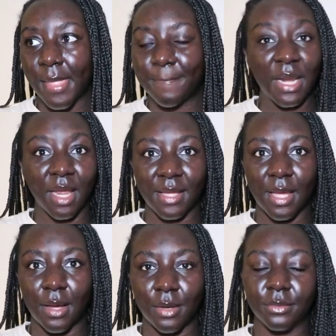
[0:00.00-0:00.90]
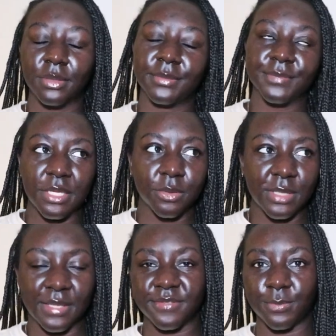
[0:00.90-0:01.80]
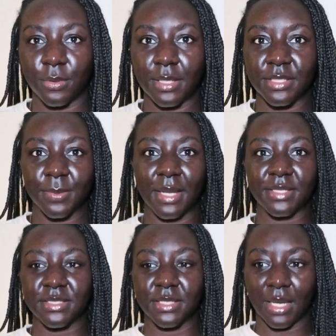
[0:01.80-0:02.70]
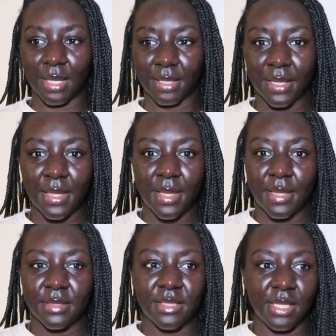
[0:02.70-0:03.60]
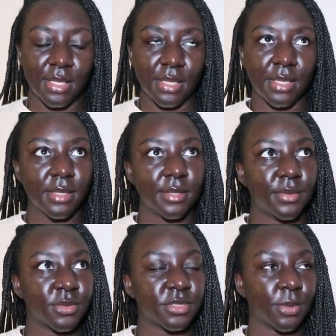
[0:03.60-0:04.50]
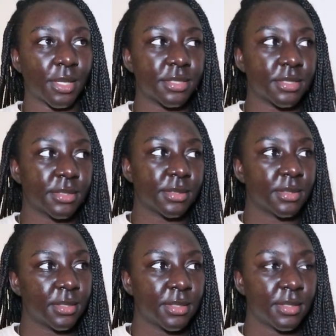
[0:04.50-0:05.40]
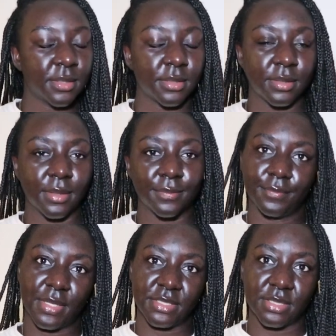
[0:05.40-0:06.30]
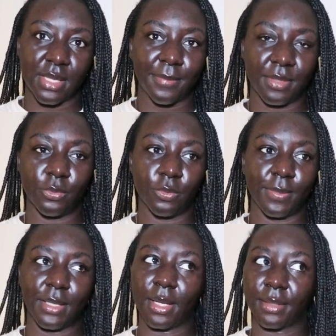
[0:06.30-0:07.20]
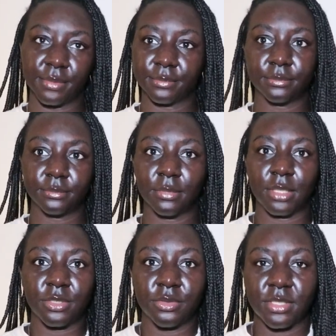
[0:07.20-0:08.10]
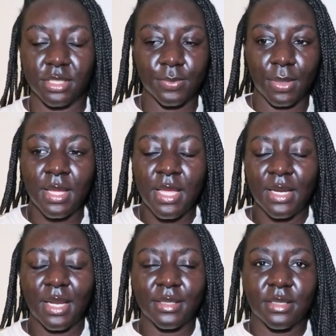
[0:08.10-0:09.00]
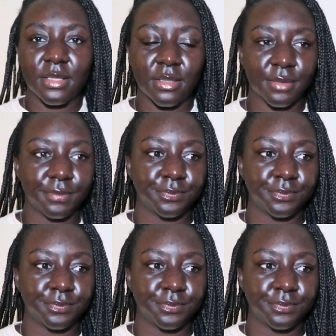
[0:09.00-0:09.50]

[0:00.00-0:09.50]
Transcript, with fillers: i like how i don't want to give spoilers but i just like the what's the word my sister abena will be like i told you this but like the